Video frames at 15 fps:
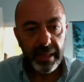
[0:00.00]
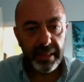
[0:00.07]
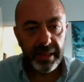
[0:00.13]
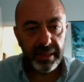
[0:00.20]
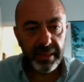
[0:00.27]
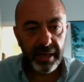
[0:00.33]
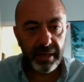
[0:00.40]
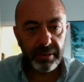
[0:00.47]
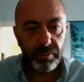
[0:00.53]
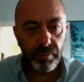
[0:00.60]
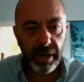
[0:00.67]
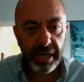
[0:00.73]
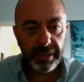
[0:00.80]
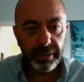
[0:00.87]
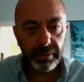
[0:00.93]
the third
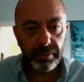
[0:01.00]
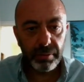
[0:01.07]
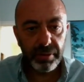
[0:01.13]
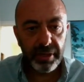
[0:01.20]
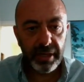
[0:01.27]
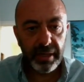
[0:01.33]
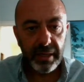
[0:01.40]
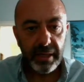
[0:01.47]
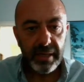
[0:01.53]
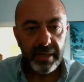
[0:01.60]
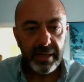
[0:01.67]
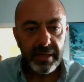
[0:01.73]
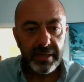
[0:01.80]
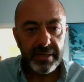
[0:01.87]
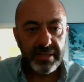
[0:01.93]
one to the
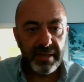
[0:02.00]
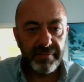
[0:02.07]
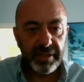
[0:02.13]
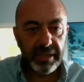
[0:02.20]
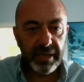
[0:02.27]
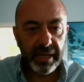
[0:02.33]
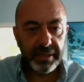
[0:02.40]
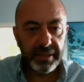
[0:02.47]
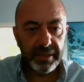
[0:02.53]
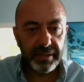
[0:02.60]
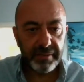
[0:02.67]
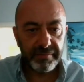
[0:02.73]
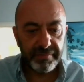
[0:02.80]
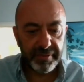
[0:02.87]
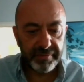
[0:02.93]

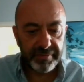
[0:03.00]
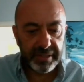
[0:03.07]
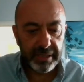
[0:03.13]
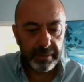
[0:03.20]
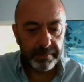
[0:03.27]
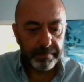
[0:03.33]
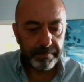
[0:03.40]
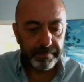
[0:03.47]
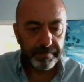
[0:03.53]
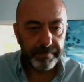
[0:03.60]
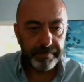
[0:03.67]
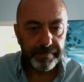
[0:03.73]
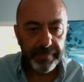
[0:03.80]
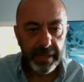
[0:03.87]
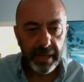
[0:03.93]
750,
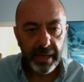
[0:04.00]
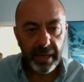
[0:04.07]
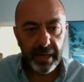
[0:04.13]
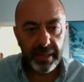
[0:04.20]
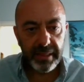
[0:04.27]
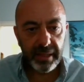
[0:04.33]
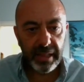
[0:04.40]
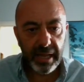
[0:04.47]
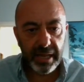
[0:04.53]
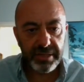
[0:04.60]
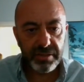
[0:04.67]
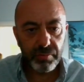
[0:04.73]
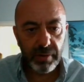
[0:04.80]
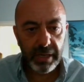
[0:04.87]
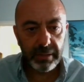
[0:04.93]
and the
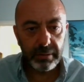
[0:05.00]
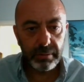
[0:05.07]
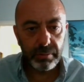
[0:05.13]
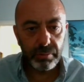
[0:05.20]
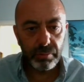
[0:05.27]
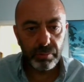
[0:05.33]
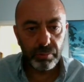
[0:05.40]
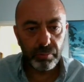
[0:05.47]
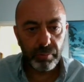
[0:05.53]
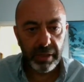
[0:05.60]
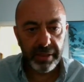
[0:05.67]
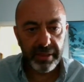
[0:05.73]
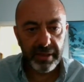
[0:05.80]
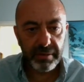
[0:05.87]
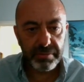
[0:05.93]
last one to
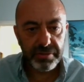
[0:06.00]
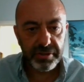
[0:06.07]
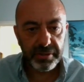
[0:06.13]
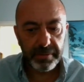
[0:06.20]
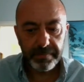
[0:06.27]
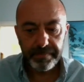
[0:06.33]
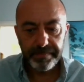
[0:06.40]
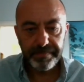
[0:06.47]
1000.